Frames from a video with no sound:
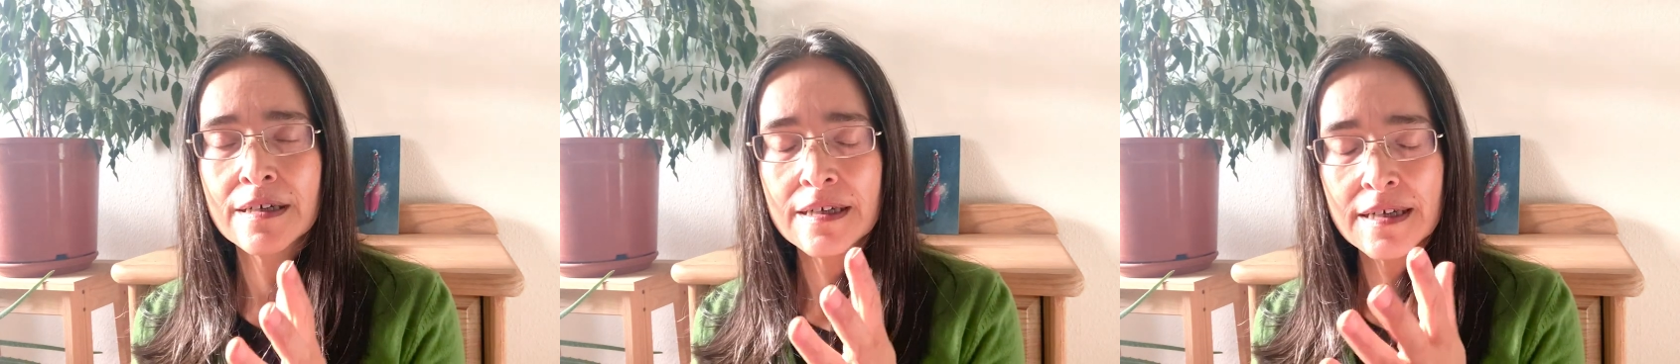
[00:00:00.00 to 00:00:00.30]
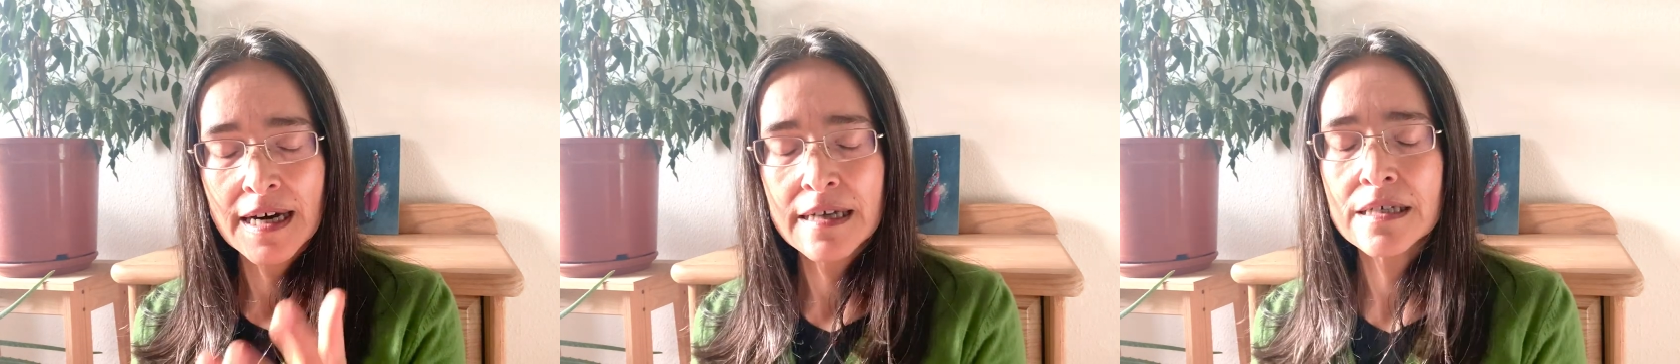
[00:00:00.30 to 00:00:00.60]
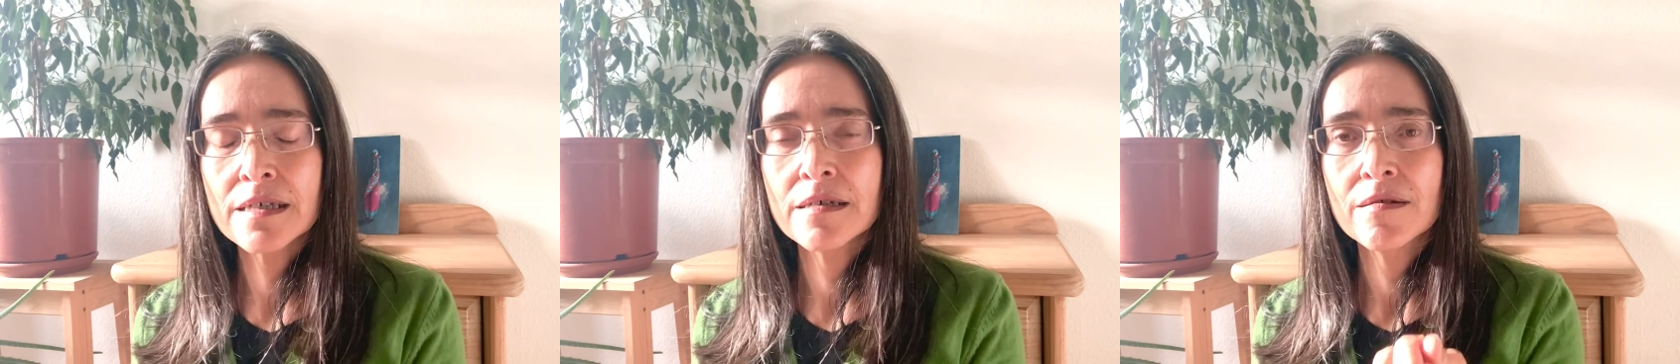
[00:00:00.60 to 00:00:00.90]

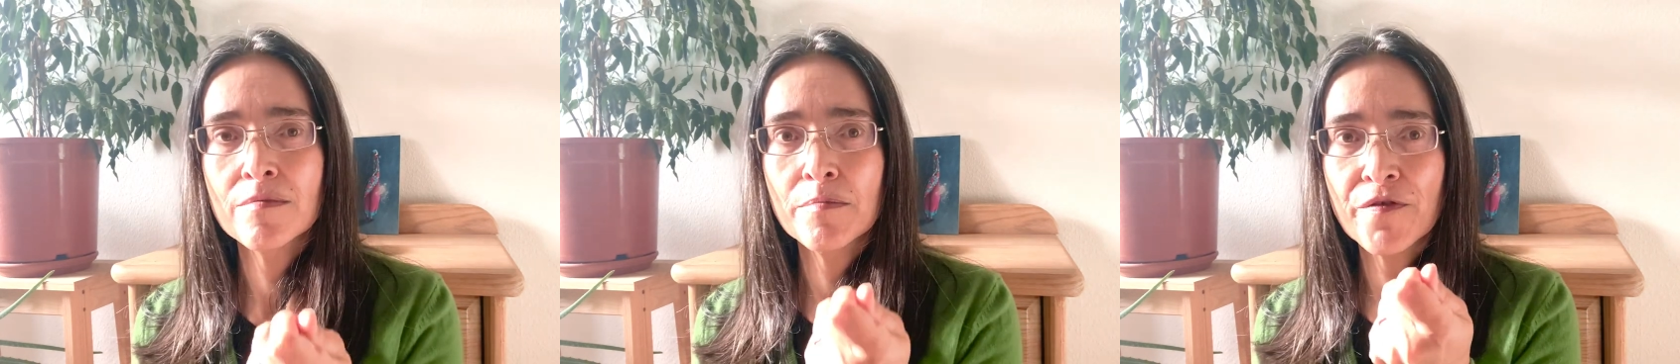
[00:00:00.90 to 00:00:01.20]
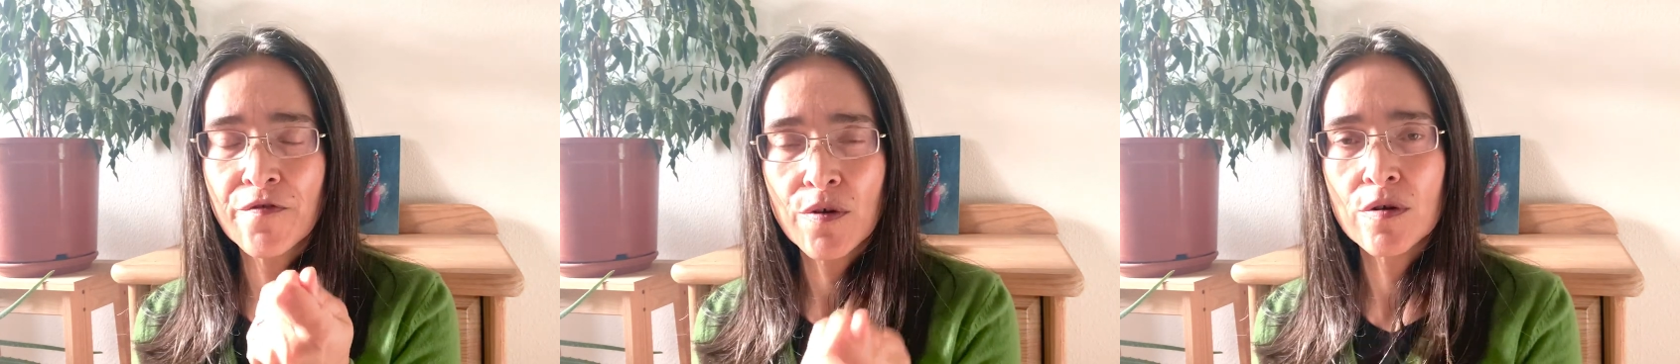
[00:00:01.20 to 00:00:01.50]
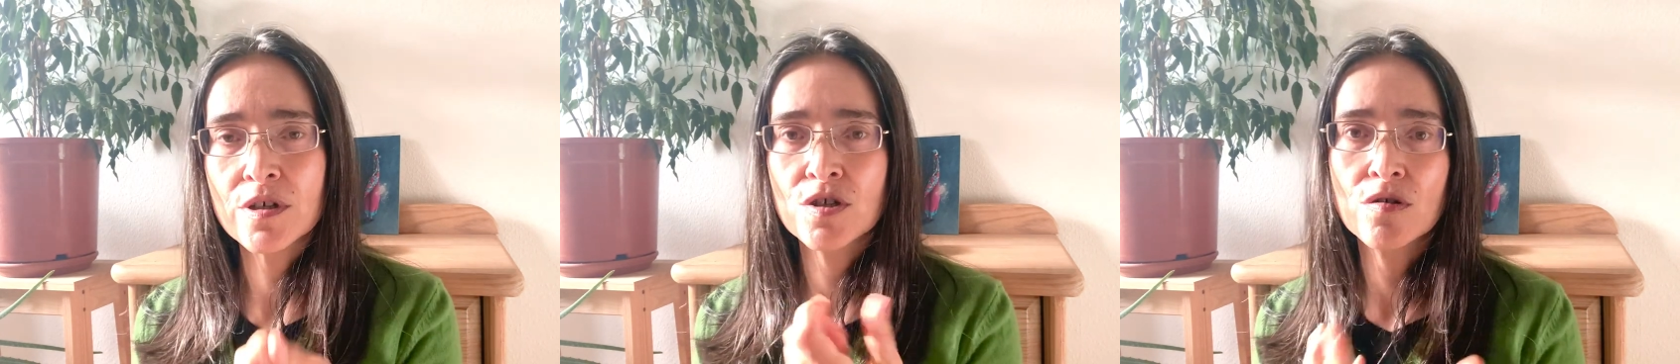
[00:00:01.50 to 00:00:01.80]
Yes, be
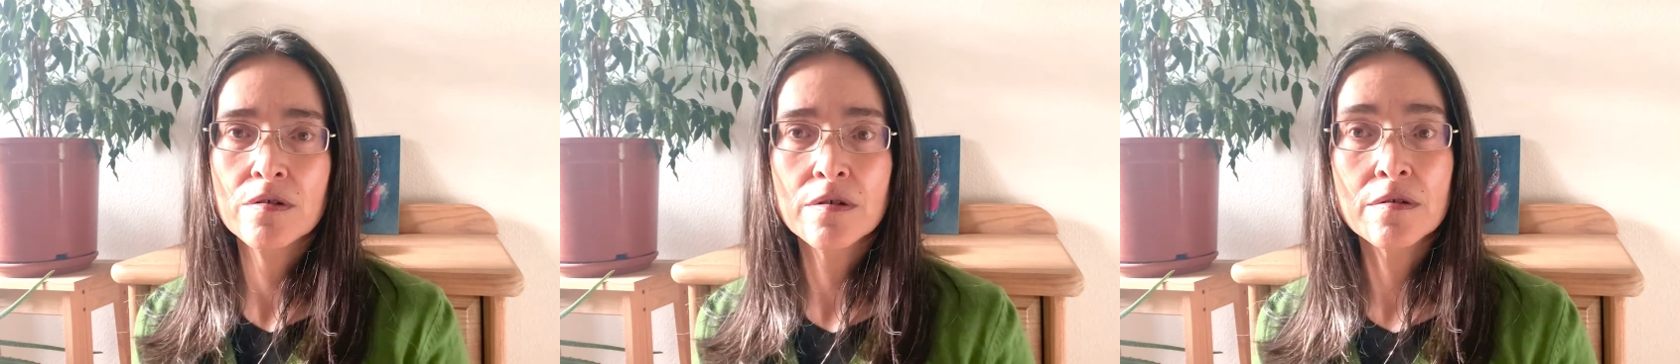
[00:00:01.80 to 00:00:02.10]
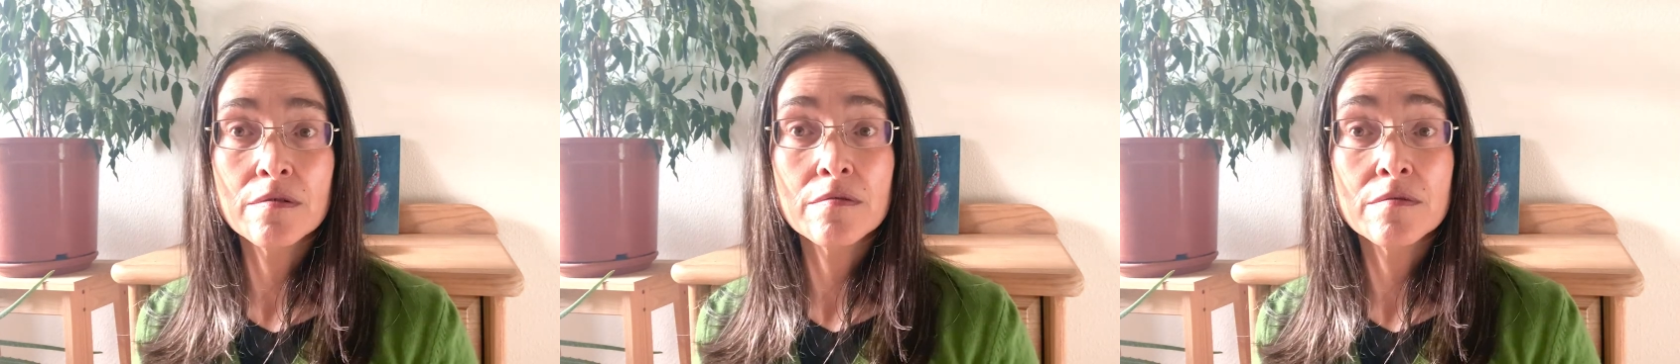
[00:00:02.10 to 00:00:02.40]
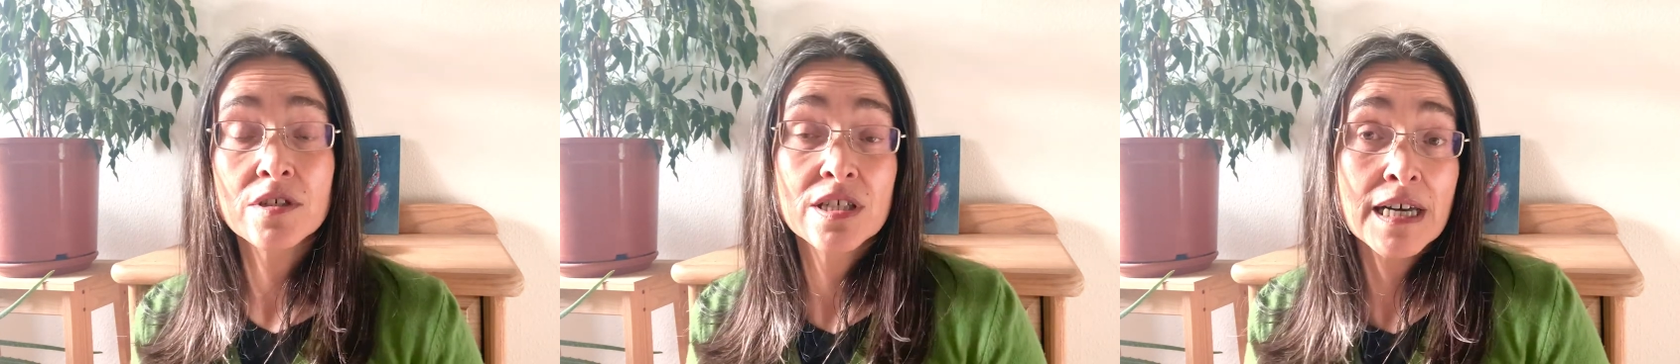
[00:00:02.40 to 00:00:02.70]
focused on
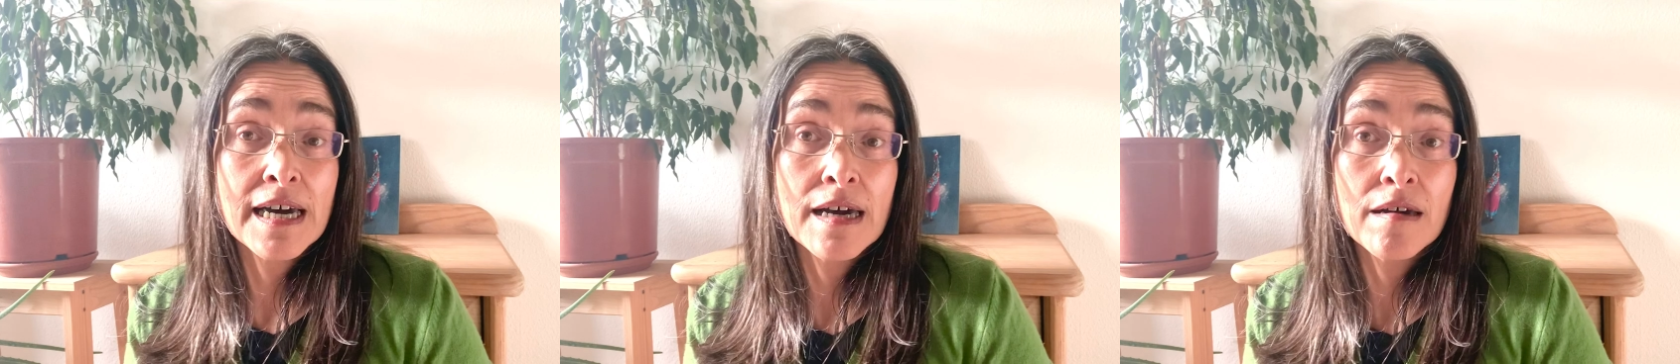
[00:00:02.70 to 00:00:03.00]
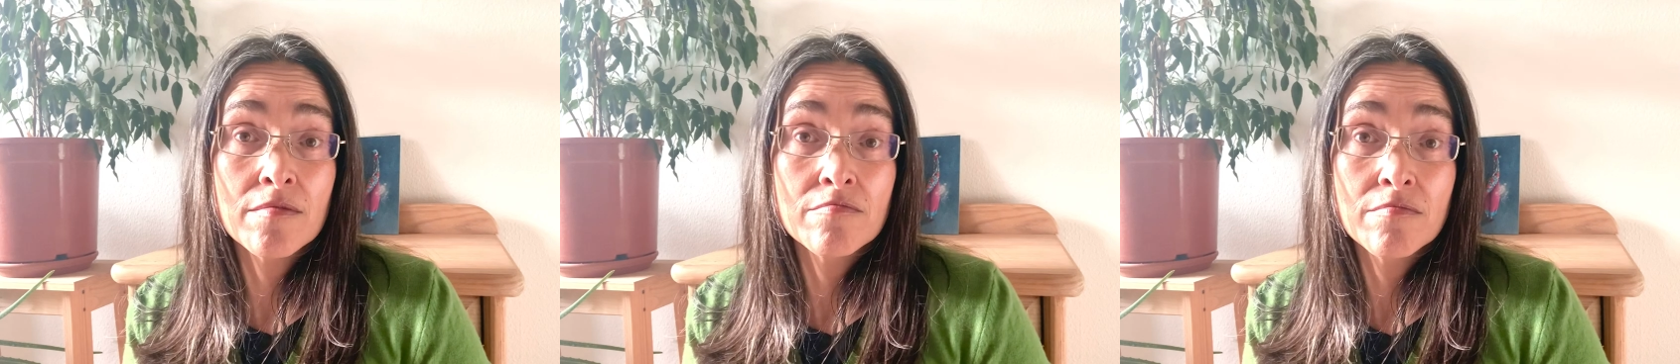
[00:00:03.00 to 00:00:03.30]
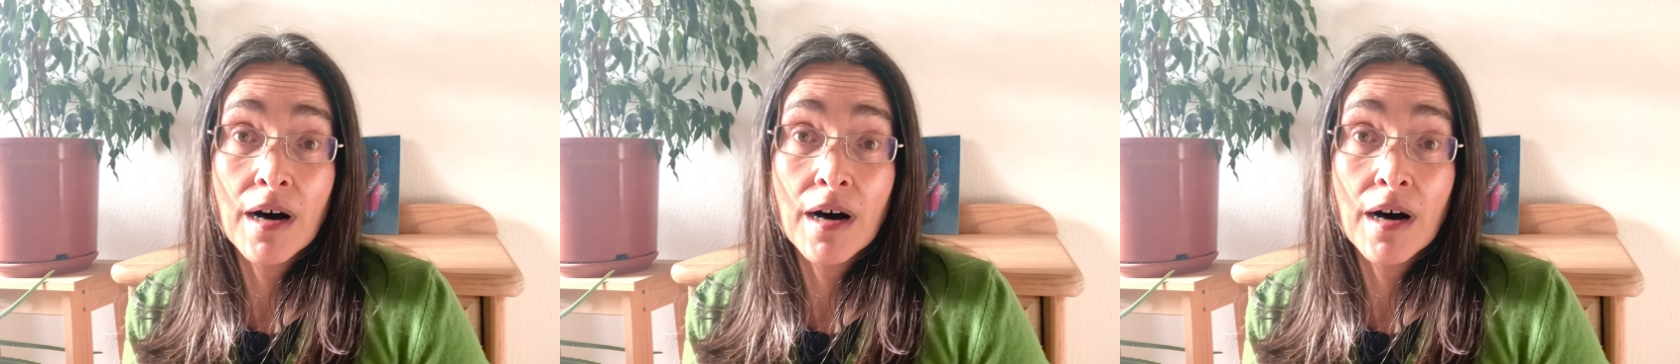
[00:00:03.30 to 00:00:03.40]
staying